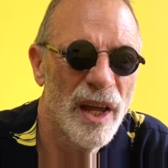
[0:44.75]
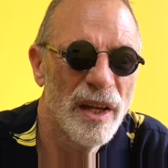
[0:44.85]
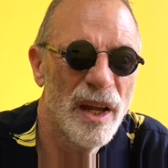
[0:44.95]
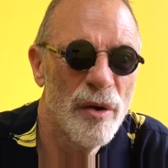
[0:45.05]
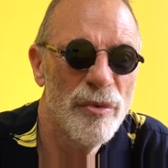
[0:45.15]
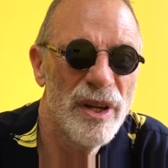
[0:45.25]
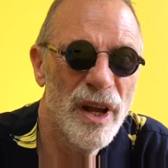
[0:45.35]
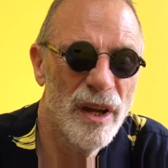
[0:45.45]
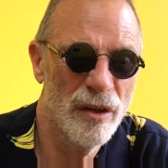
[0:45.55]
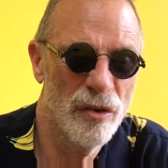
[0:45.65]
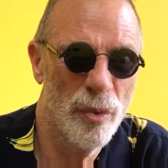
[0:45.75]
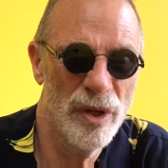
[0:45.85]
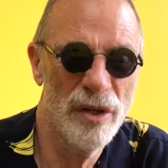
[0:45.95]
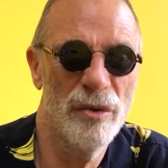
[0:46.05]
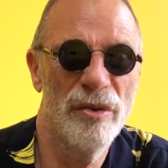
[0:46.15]
And every day,
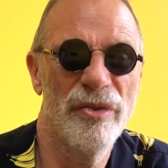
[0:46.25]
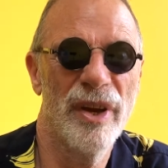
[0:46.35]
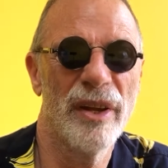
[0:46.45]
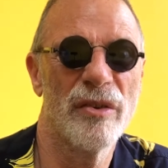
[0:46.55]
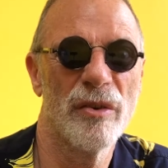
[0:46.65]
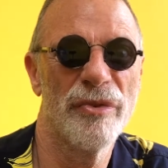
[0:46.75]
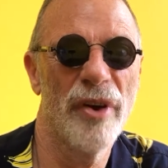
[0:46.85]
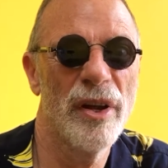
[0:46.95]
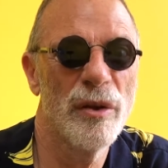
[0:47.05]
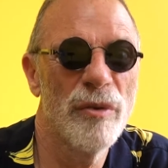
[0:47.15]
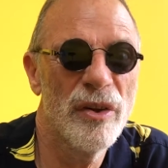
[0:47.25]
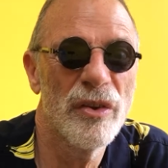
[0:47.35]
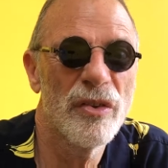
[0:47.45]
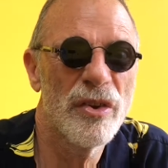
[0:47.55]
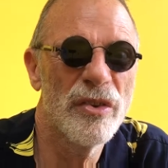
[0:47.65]
22 vets are finding
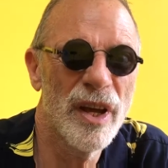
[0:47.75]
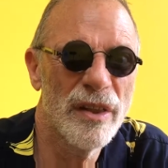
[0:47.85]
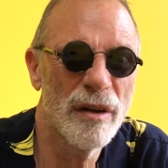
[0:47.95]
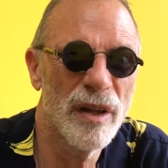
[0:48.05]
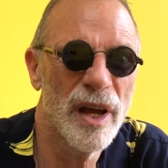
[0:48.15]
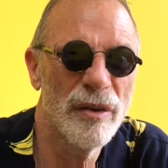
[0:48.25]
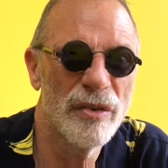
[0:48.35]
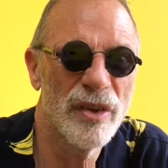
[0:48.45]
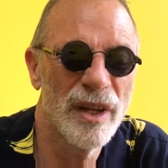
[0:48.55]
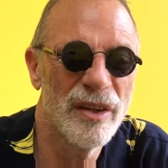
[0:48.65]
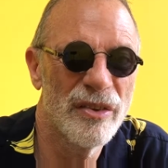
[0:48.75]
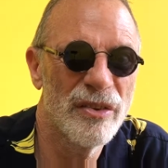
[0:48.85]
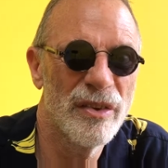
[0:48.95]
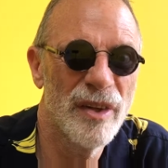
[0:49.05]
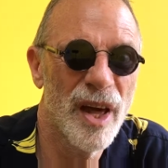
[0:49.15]
reasons to take their lives, and
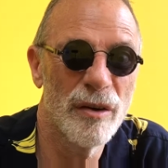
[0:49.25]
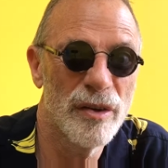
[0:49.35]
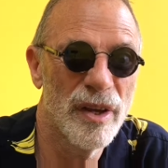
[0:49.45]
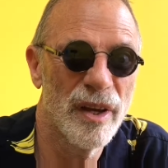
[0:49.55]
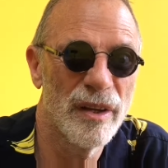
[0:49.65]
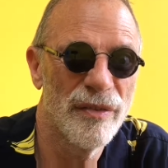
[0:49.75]
it's not okay.